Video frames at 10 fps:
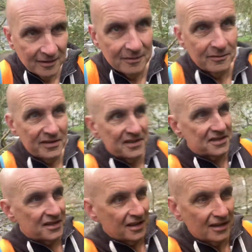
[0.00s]
We'll wait and
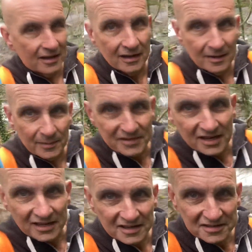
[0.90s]
see. But yeah,
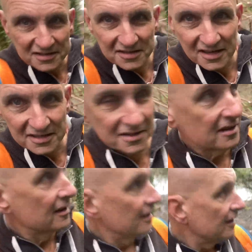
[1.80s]
here's the stairs.
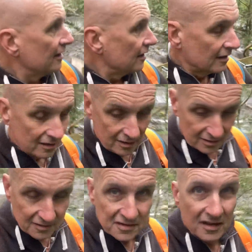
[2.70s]

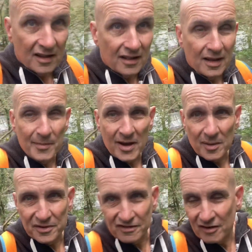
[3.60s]
Just climb back up
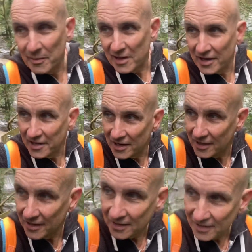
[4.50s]
to the railway line.
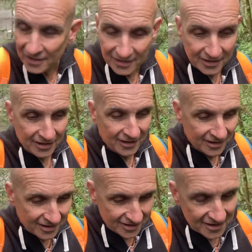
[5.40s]

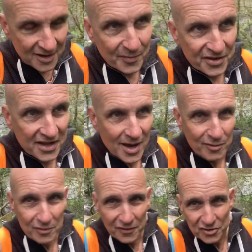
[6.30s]
I'll put the camera
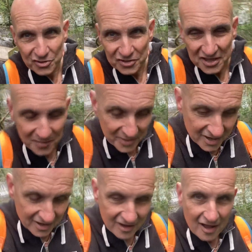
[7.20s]
off because you'll just hear me
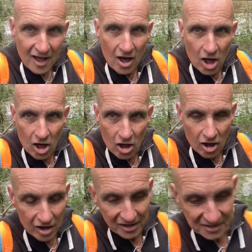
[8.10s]

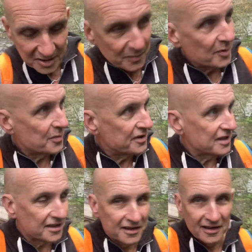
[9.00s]
deep
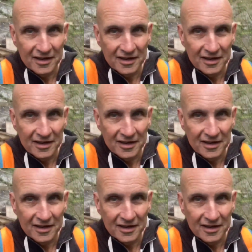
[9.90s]
breathing.